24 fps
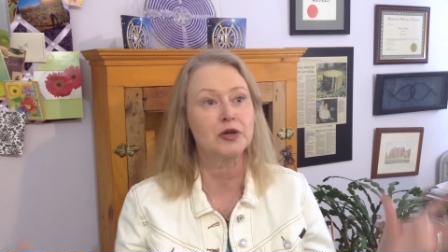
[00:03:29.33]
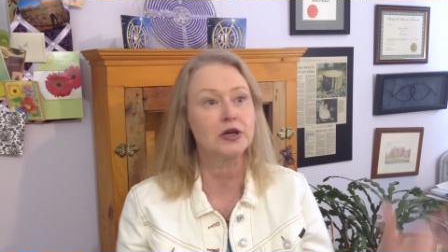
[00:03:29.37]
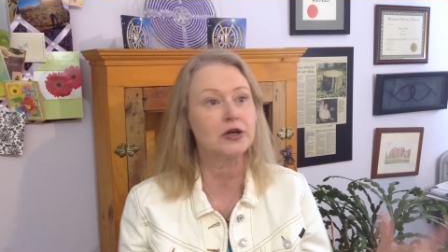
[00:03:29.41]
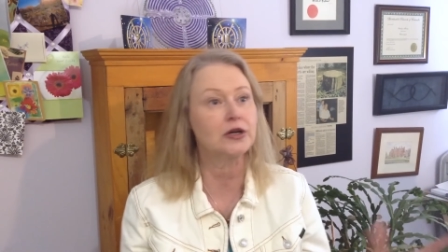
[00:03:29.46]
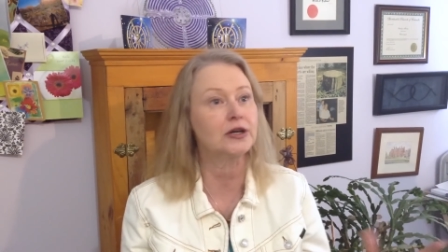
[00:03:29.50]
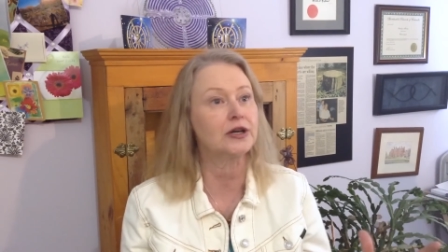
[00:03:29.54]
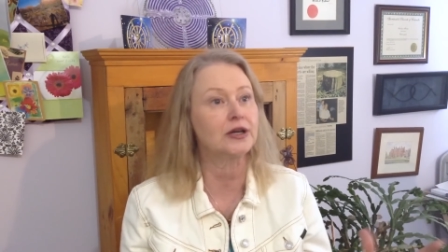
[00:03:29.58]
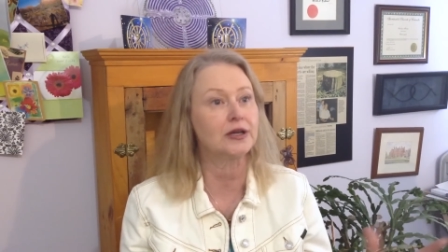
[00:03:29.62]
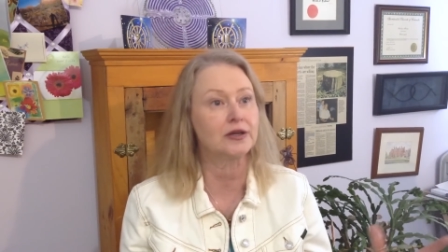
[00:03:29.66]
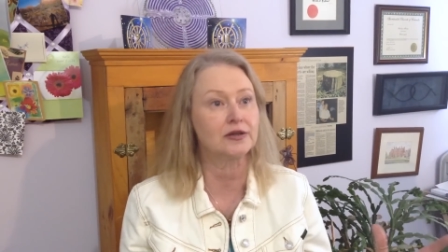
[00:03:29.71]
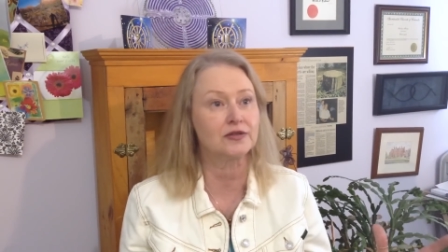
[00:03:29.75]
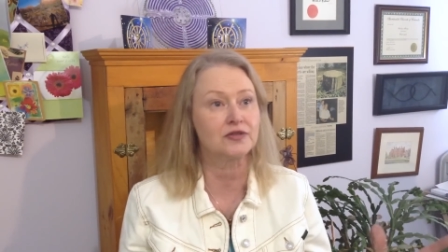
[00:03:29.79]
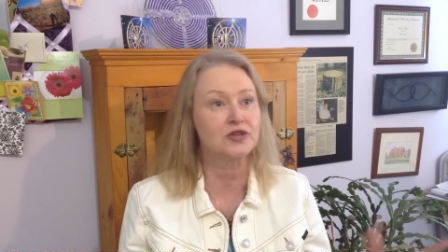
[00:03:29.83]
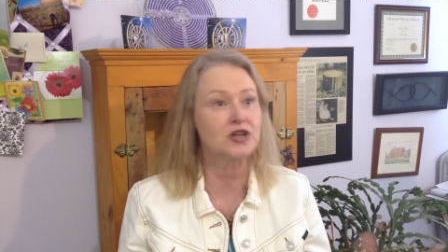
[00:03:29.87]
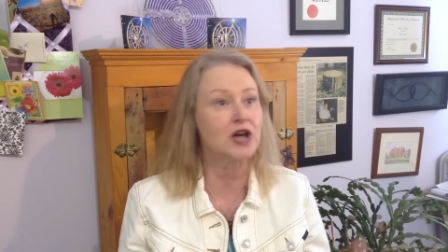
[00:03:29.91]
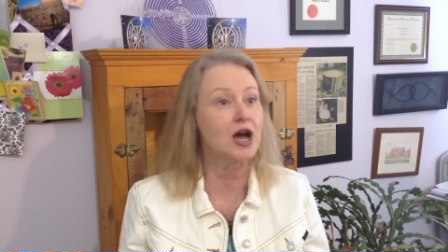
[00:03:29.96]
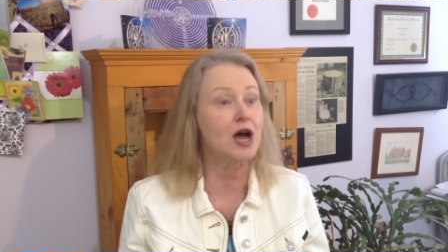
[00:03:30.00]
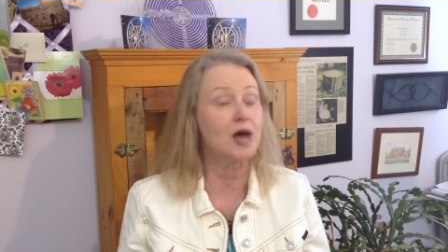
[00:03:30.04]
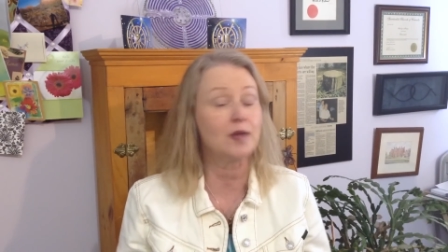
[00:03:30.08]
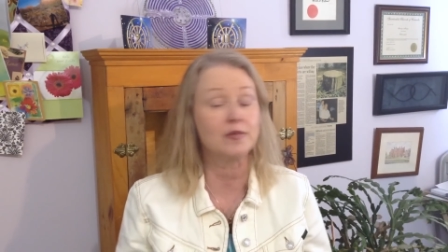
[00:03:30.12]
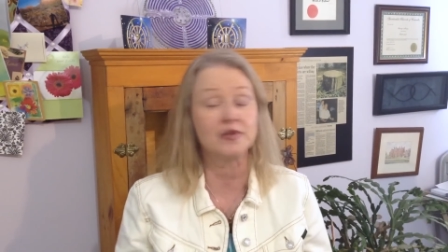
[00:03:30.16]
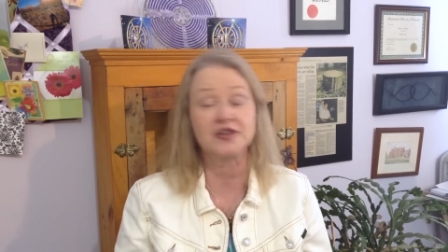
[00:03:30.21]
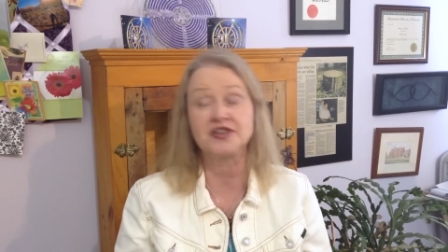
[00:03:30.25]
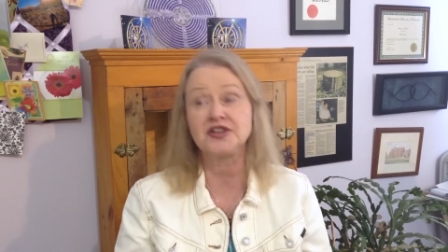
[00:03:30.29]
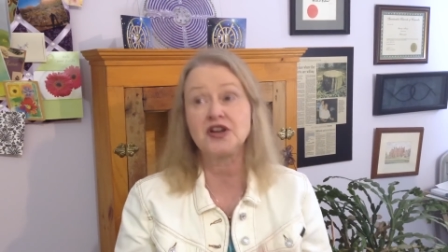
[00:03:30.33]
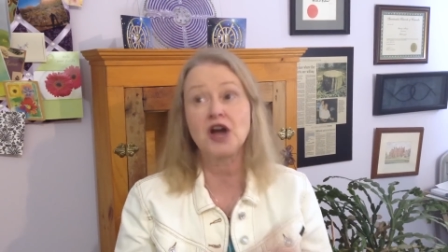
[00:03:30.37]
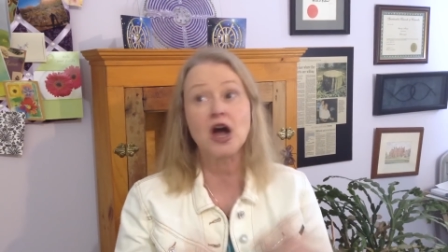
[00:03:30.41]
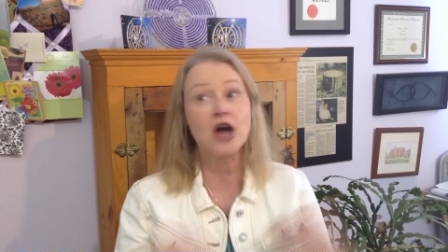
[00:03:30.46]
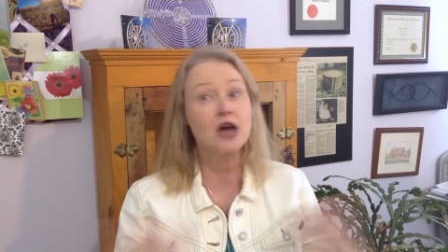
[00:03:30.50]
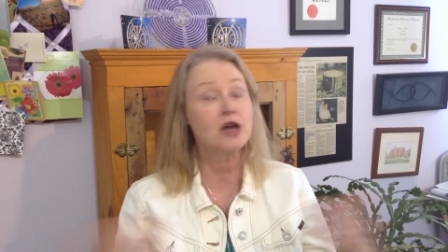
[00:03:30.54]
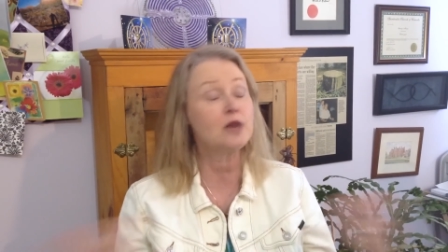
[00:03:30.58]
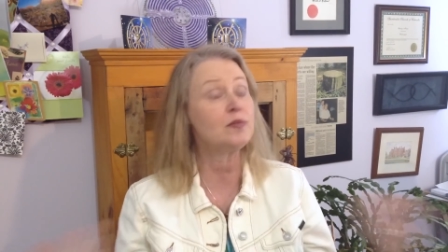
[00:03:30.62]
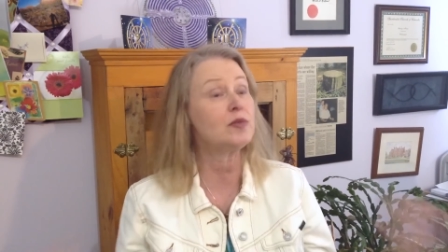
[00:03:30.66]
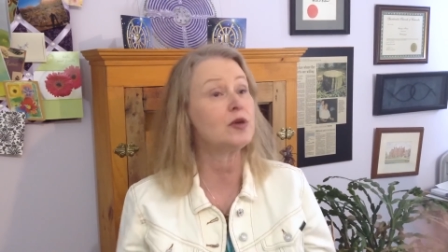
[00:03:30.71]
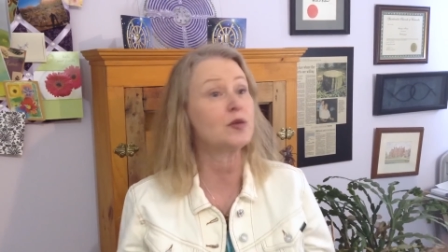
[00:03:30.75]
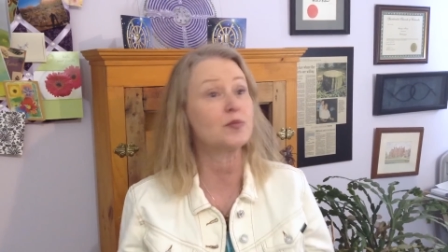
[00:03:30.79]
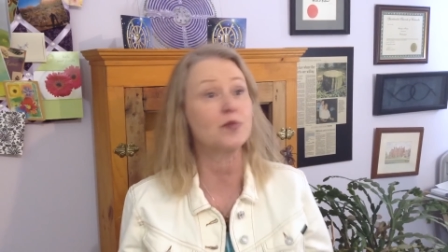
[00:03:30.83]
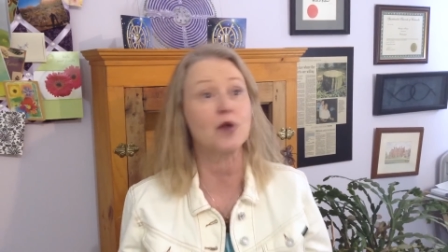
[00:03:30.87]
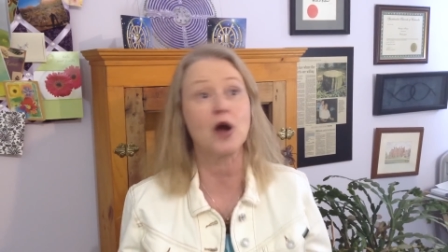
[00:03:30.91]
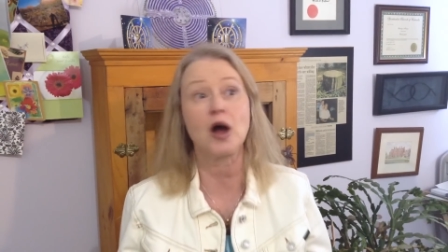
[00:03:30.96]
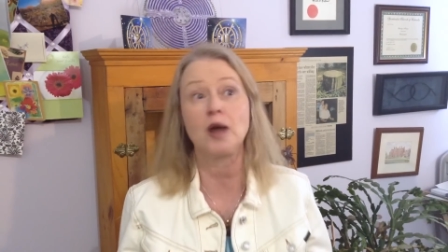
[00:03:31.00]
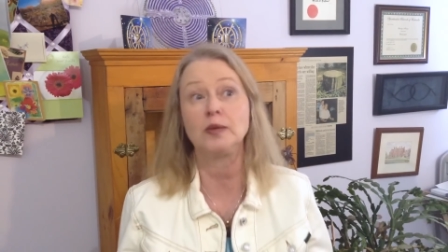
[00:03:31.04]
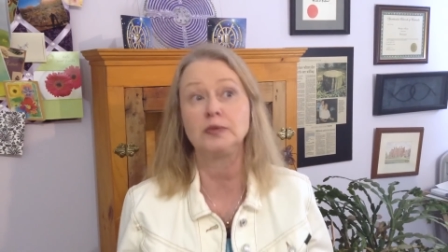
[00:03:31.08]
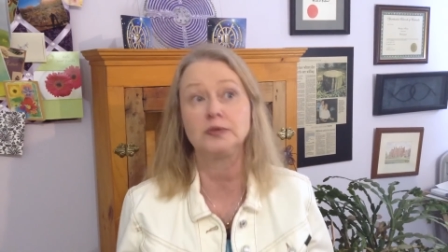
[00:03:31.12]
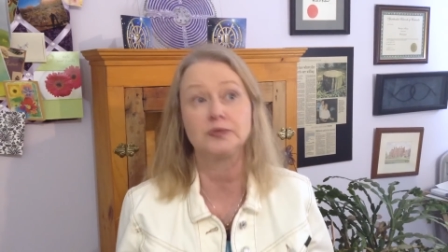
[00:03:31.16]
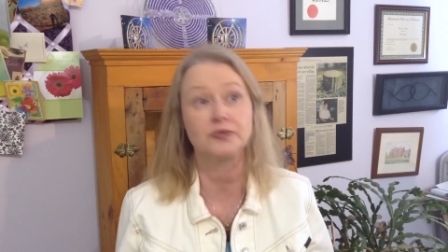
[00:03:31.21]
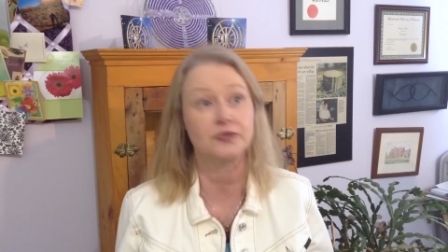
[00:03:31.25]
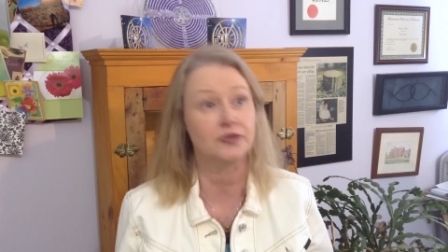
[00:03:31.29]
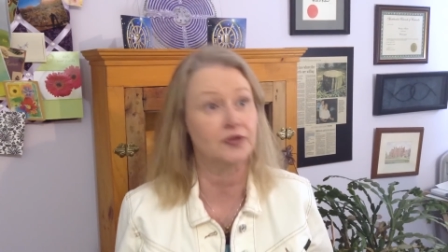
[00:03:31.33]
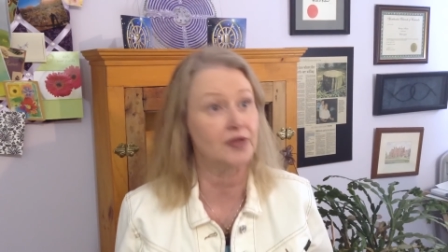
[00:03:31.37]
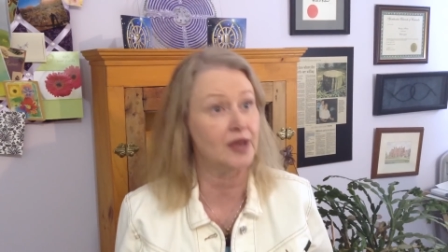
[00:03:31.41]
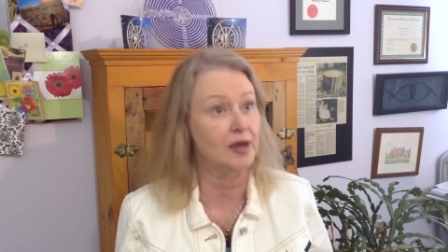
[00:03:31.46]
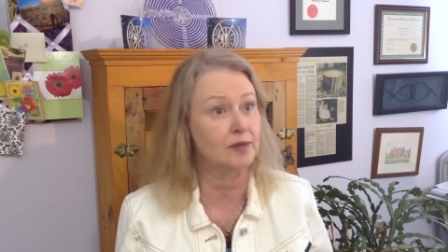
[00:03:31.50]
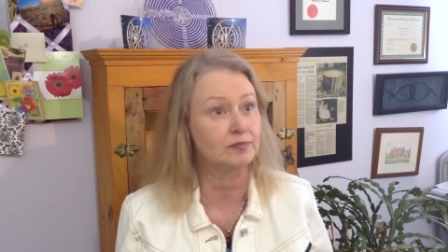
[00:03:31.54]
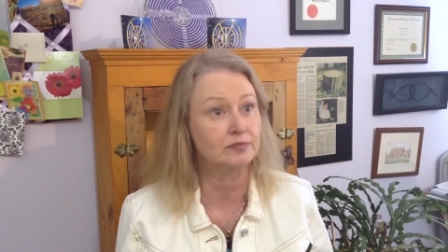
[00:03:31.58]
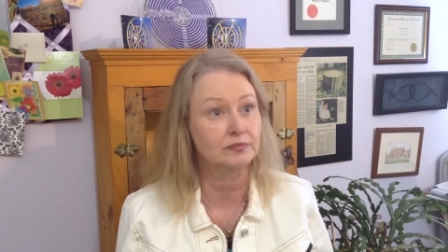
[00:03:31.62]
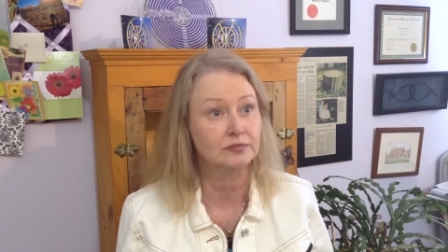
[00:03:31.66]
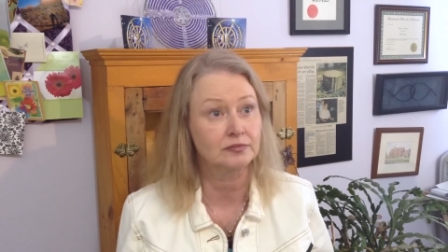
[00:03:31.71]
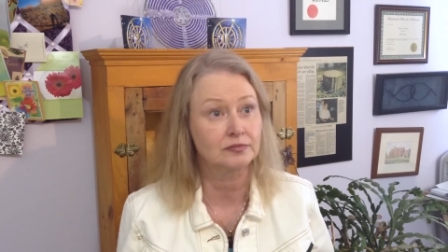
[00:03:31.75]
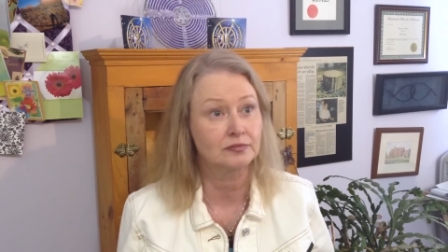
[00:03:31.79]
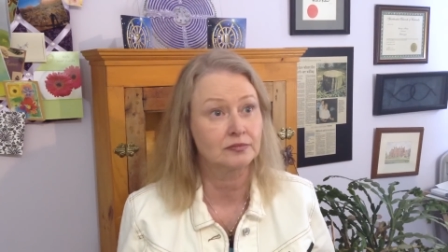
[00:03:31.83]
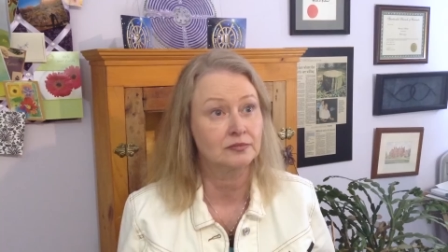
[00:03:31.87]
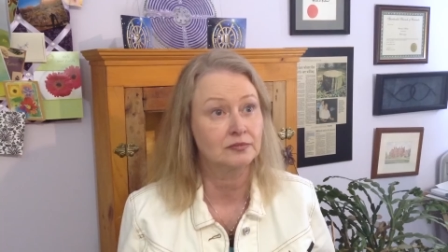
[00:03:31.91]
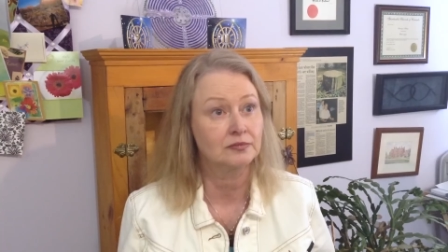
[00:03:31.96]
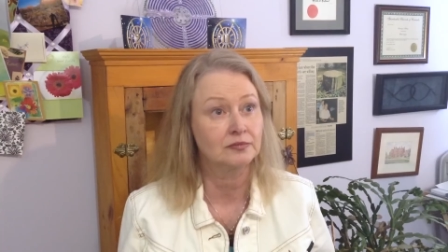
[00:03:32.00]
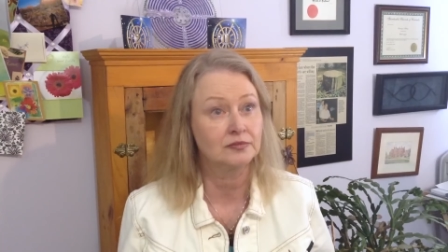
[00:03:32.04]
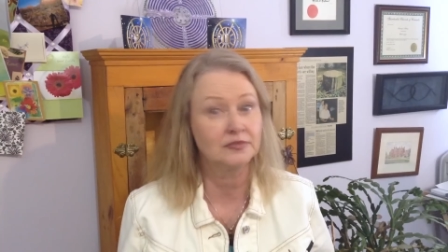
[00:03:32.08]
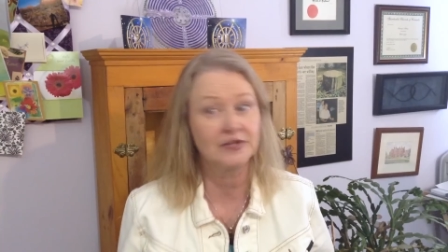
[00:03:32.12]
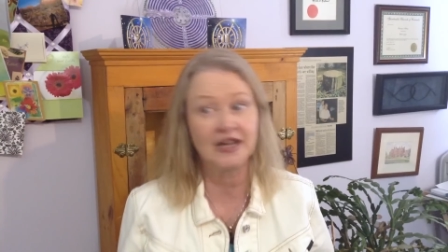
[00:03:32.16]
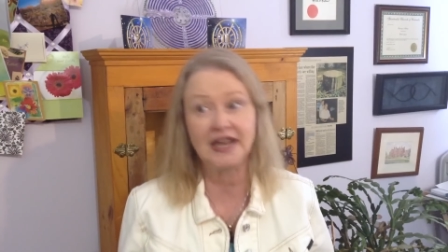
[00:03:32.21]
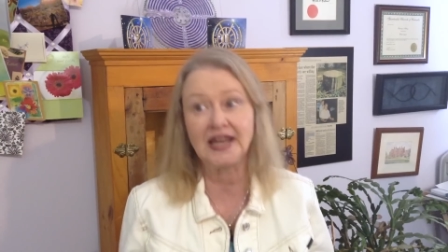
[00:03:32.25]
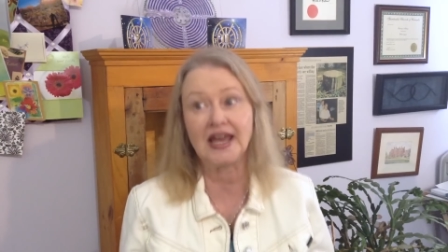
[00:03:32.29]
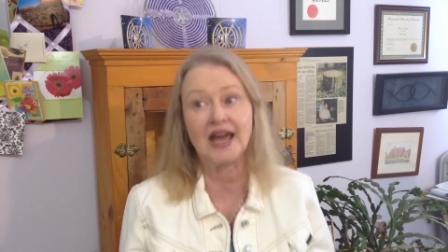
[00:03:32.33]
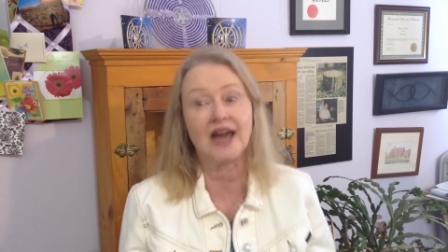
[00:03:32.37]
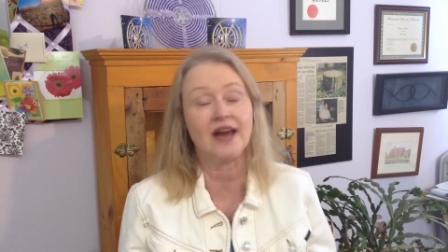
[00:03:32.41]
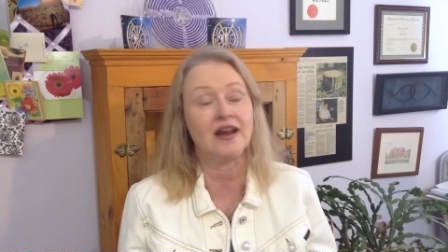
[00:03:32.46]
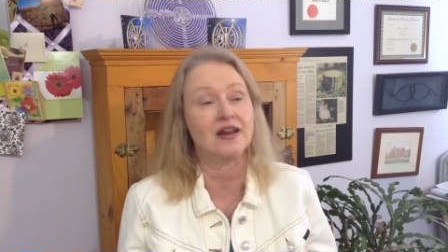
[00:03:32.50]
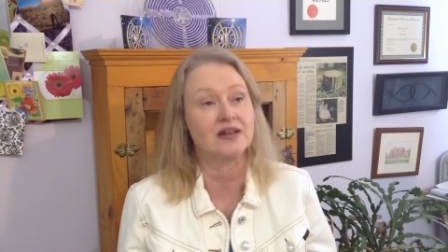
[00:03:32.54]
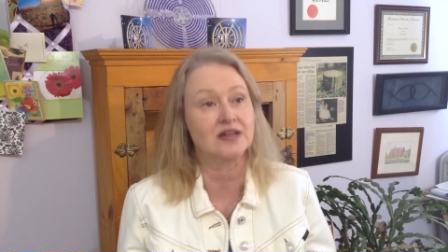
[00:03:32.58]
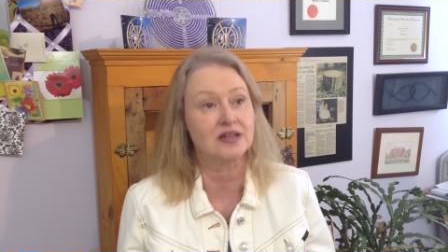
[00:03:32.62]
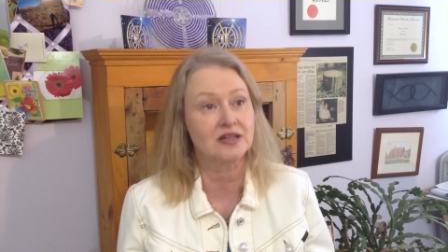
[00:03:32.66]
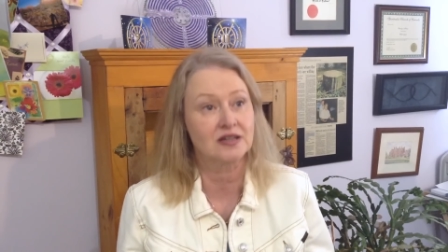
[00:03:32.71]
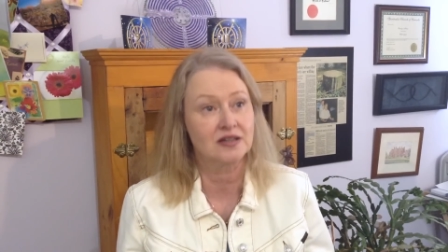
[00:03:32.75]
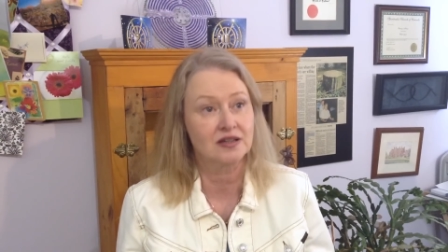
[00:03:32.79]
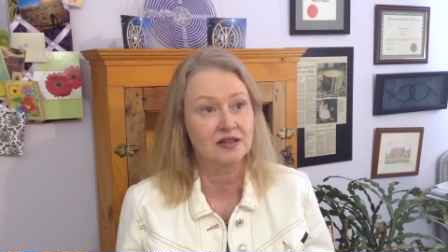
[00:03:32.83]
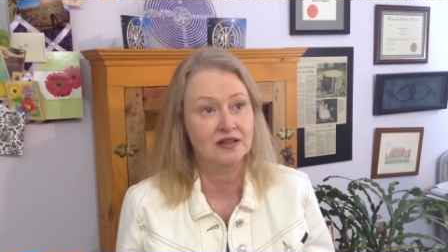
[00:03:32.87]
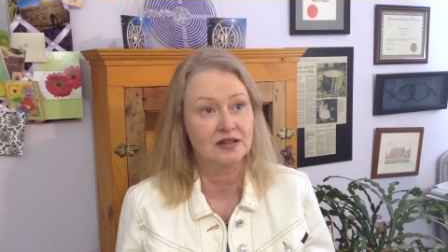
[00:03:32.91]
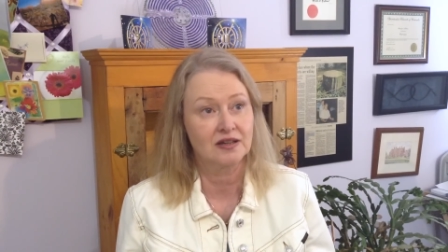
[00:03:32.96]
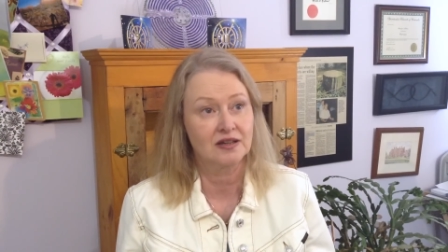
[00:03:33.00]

period of time is not going to be a problem for them. They get it